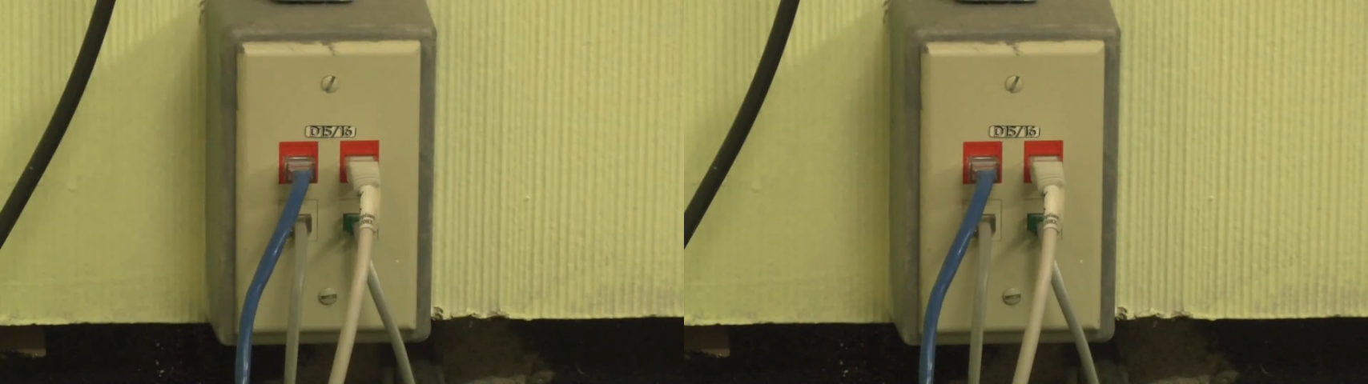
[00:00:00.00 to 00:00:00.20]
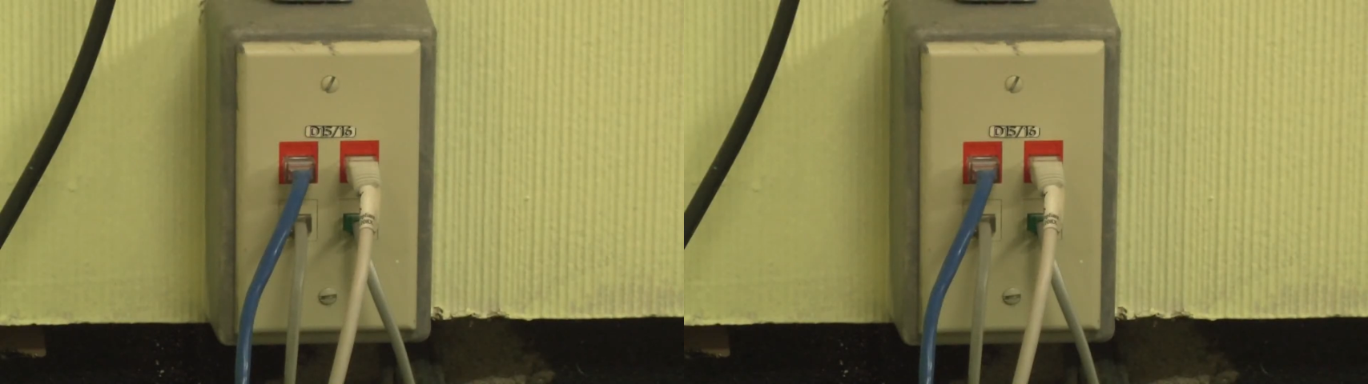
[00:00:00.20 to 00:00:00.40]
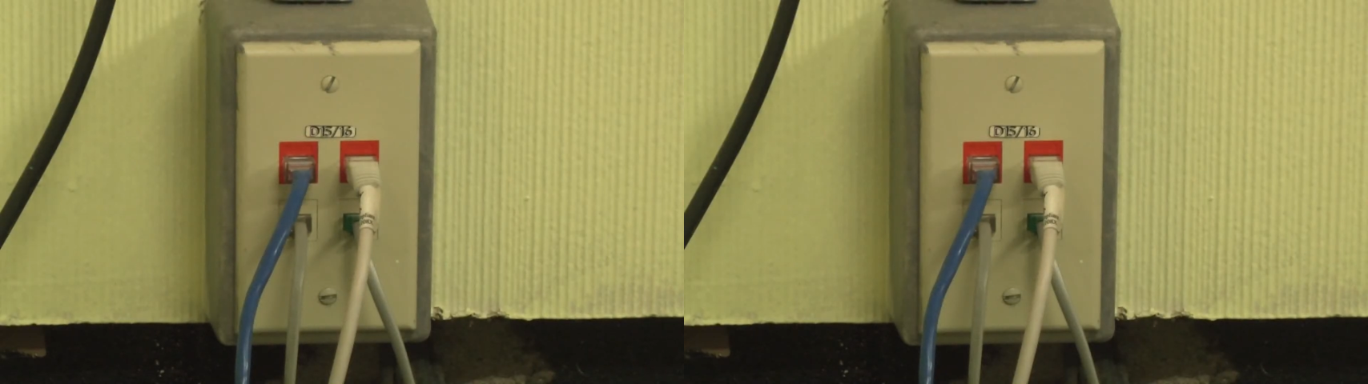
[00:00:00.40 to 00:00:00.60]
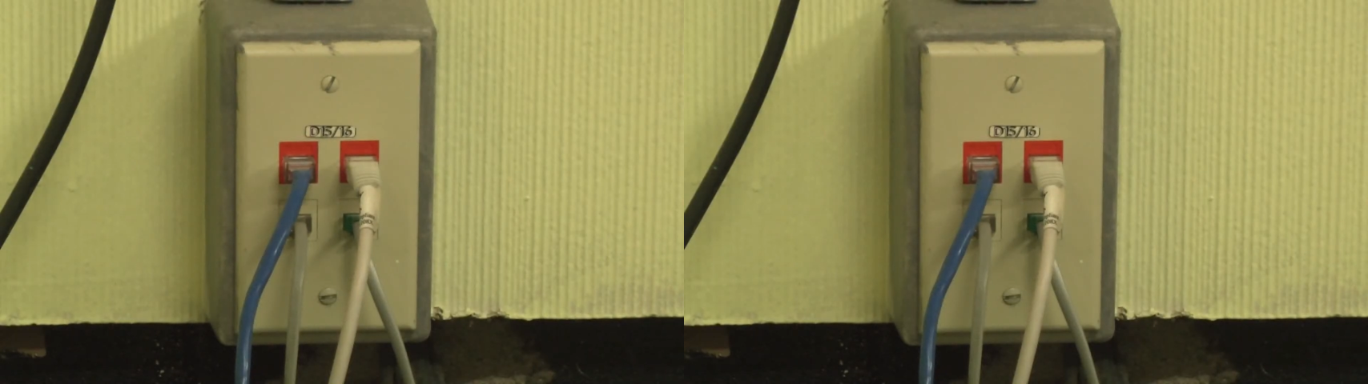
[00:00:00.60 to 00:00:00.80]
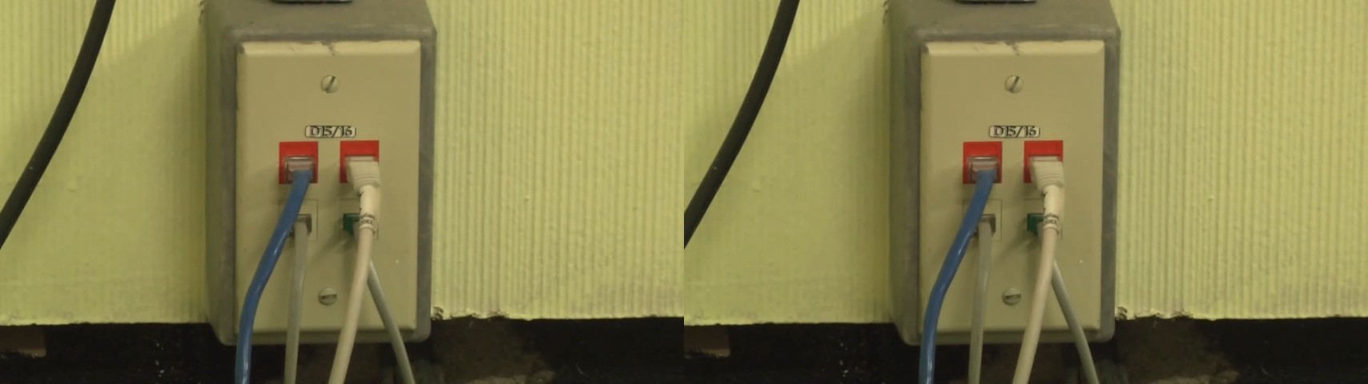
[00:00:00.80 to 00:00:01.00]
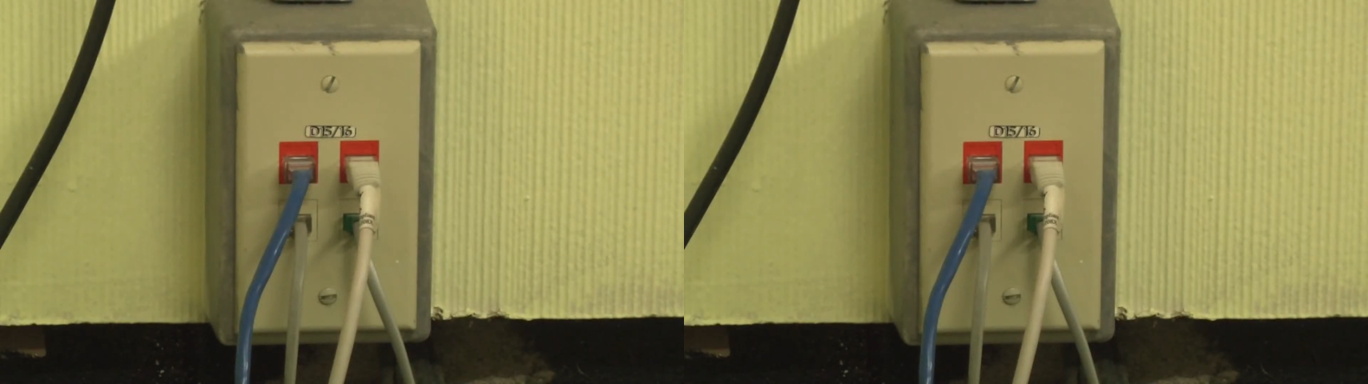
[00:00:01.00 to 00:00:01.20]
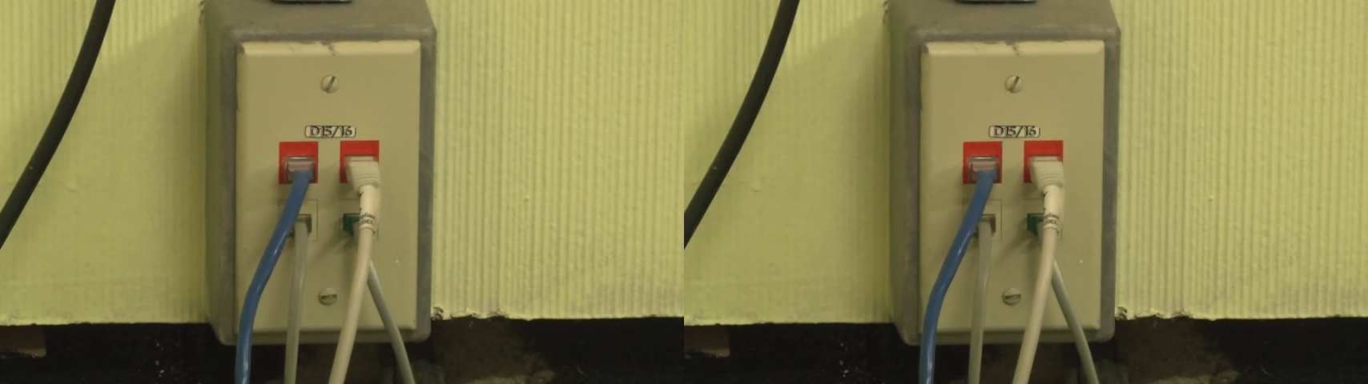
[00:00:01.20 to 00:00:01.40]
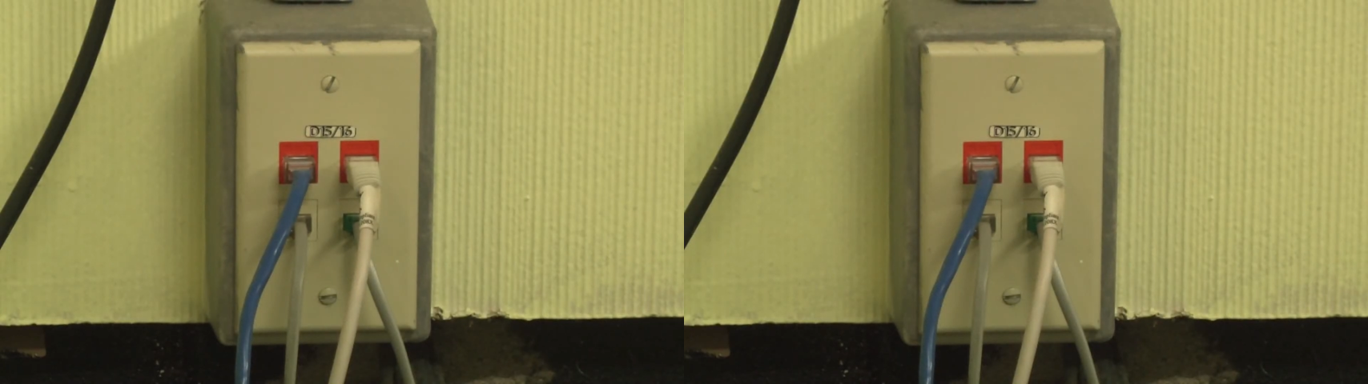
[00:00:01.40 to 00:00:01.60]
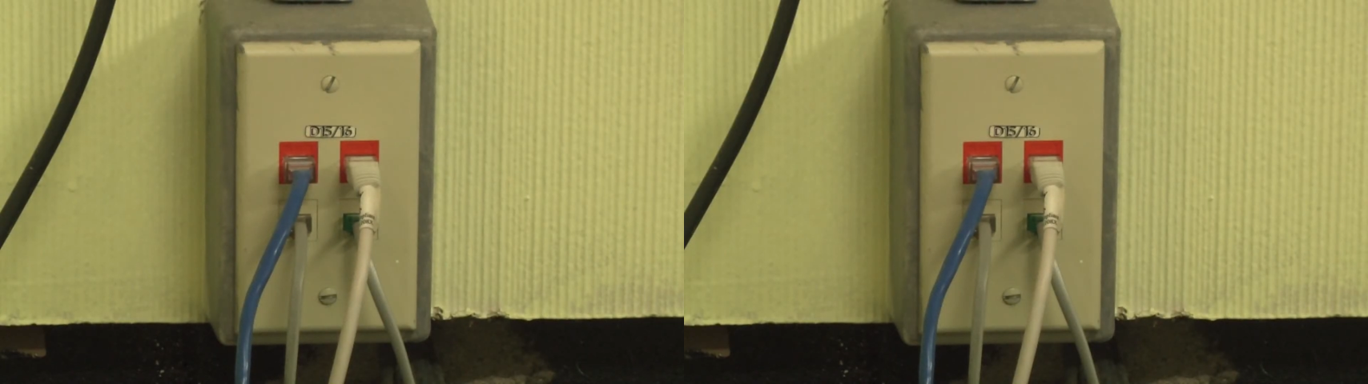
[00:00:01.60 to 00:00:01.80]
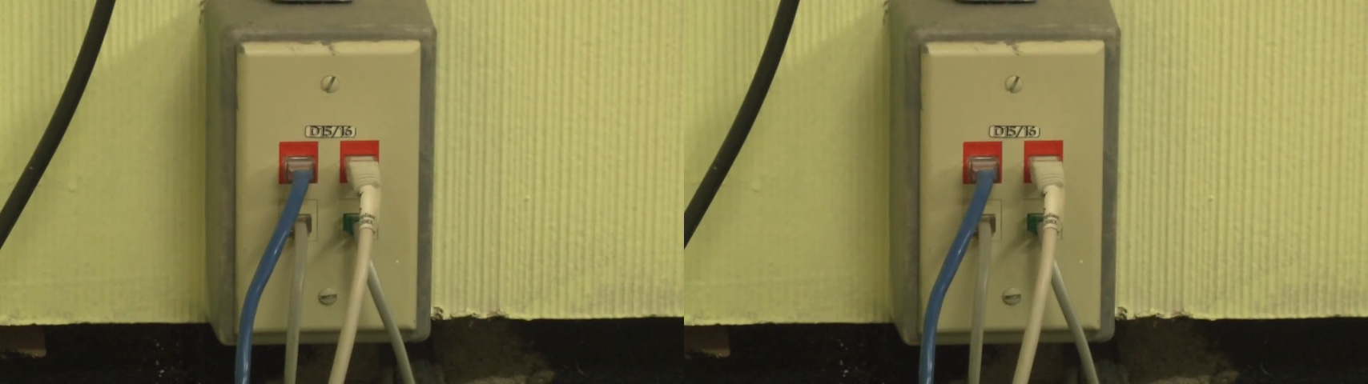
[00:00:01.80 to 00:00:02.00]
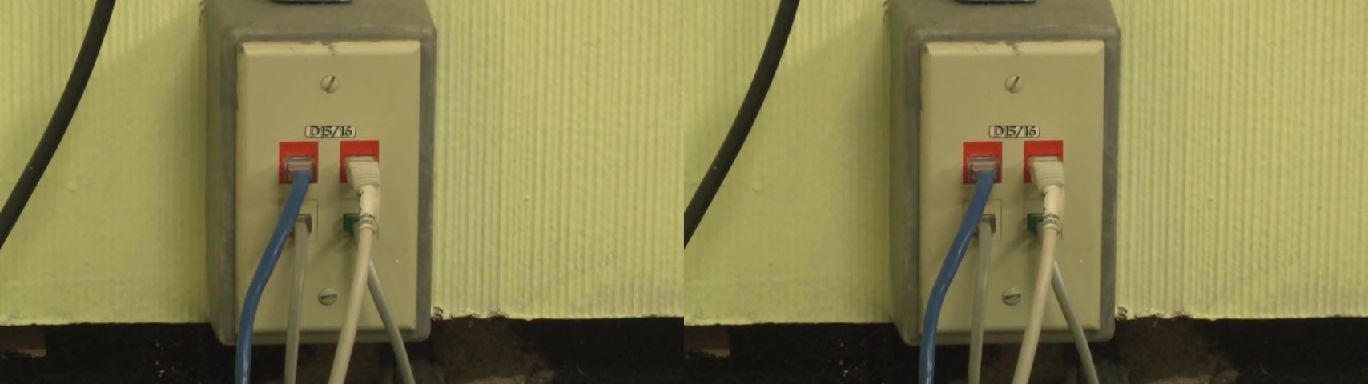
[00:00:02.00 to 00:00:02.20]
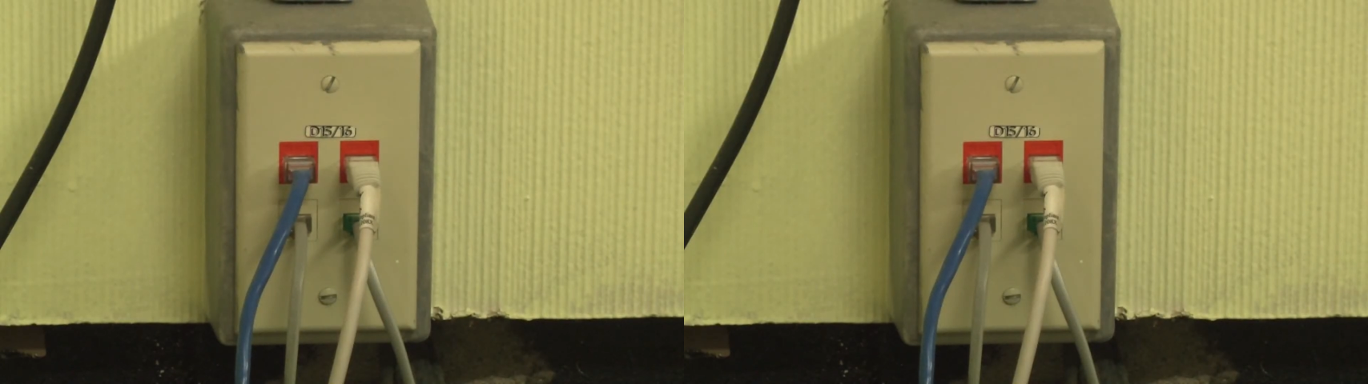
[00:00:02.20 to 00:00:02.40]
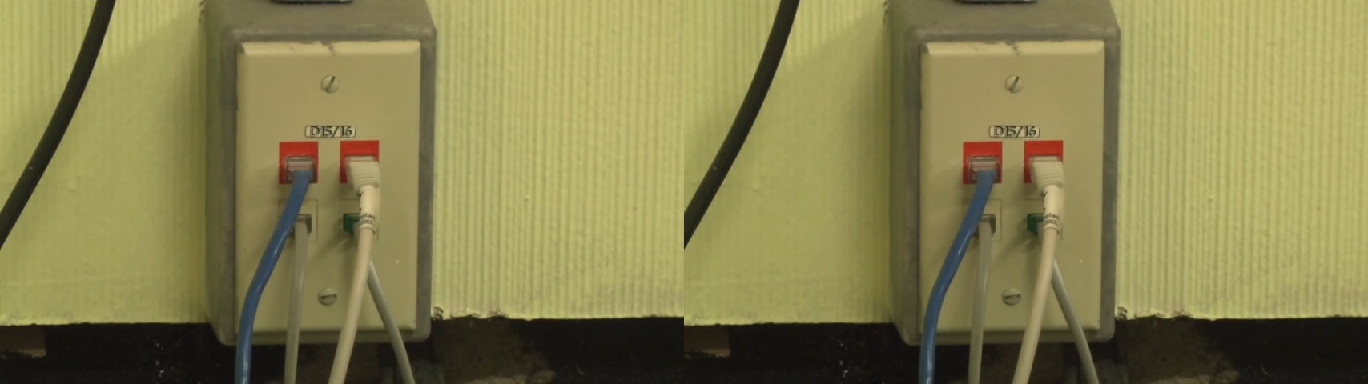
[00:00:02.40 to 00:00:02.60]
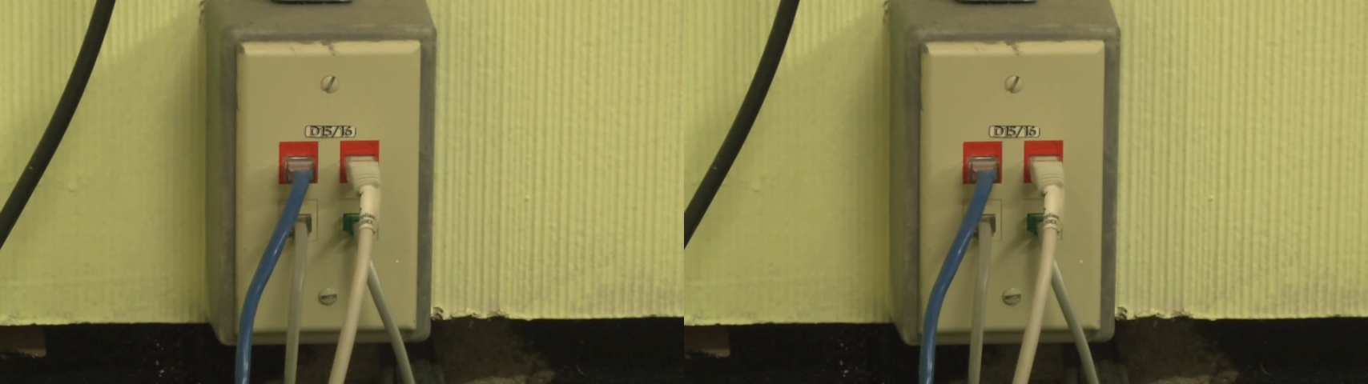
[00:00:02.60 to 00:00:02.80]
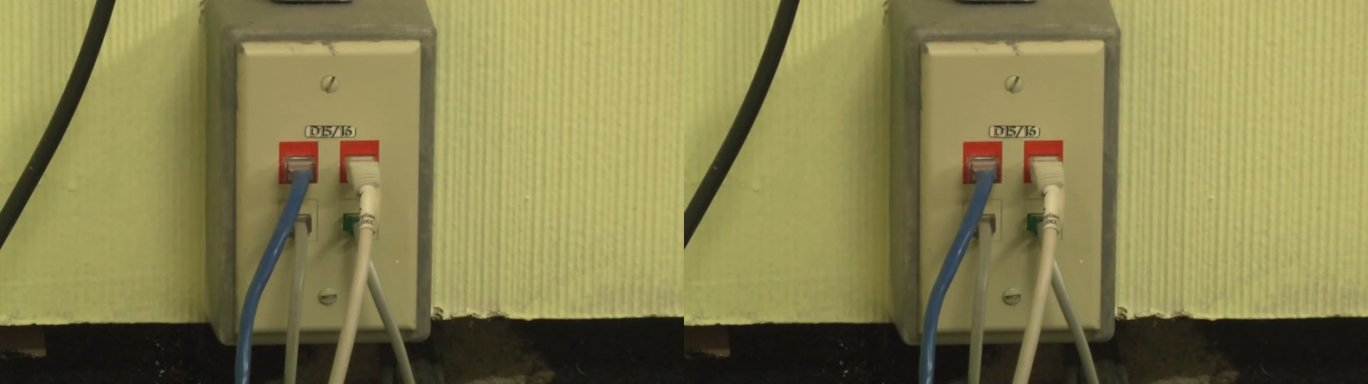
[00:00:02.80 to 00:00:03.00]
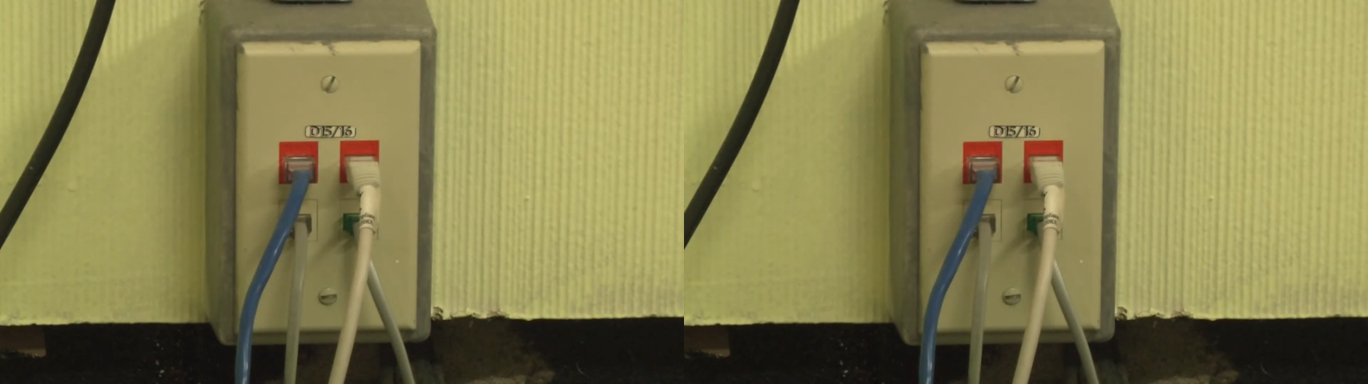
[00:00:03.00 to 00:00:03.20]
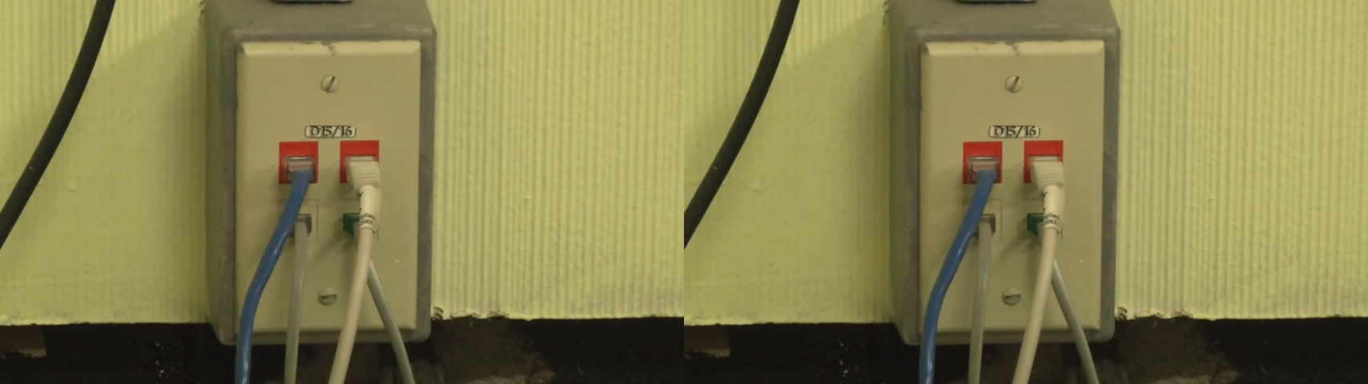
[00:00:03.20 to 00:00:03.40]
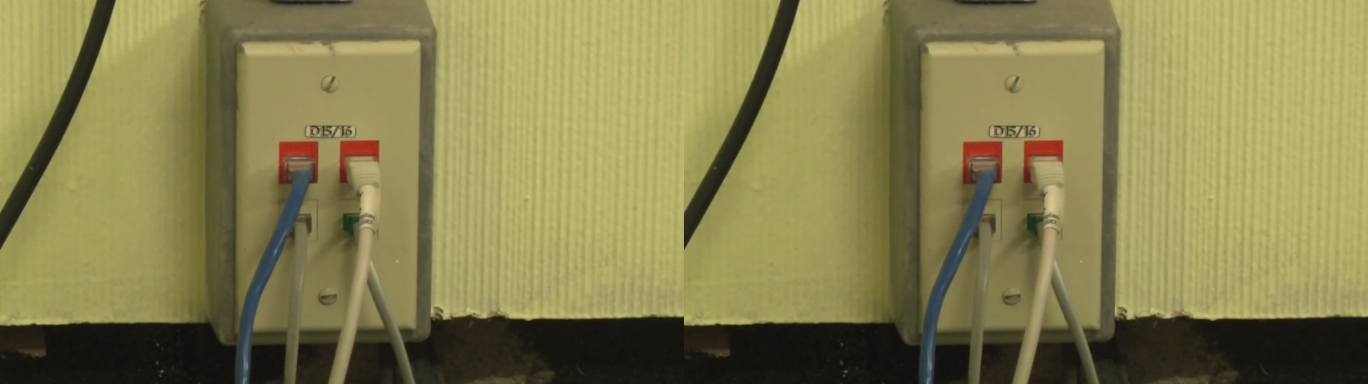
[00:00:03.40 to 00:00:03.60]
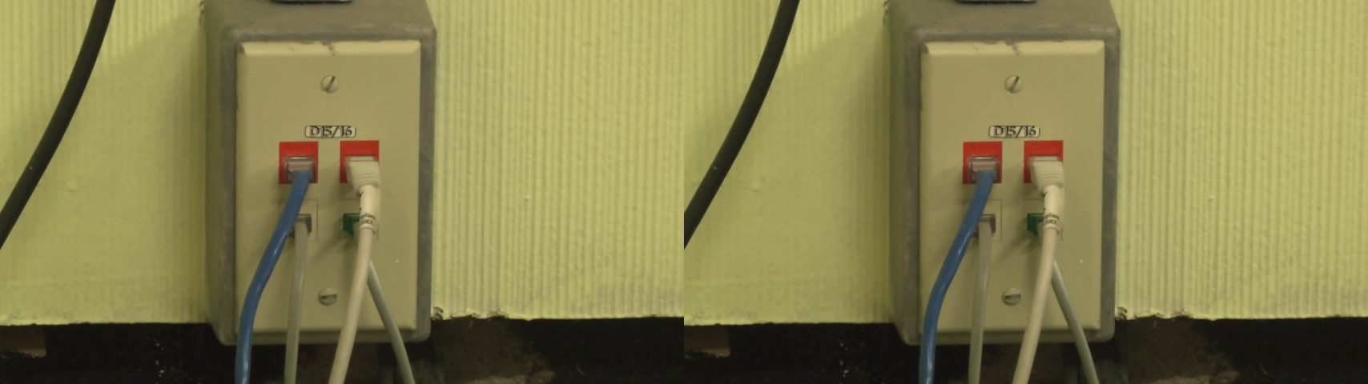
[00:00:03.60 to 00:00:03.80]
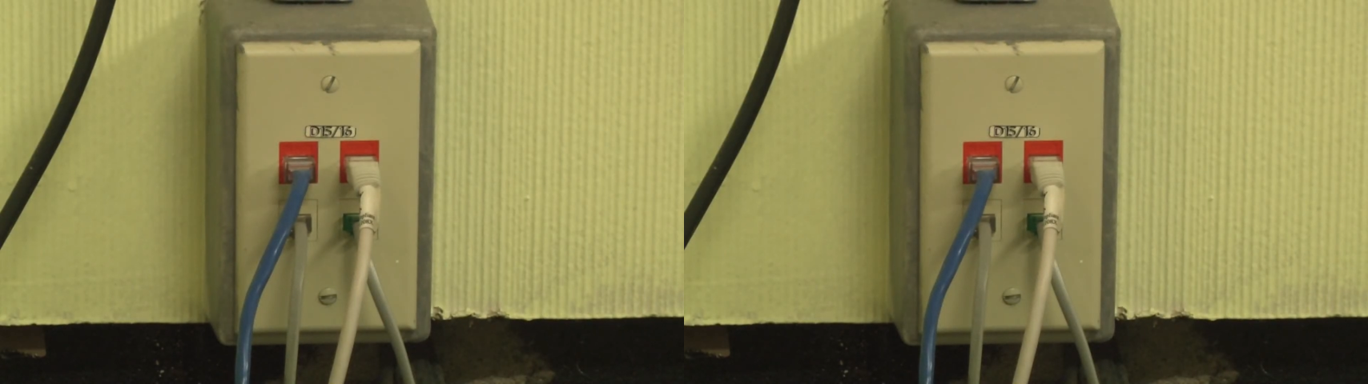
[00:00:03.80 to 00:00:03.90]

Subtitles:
Nobody's mouth can be seen.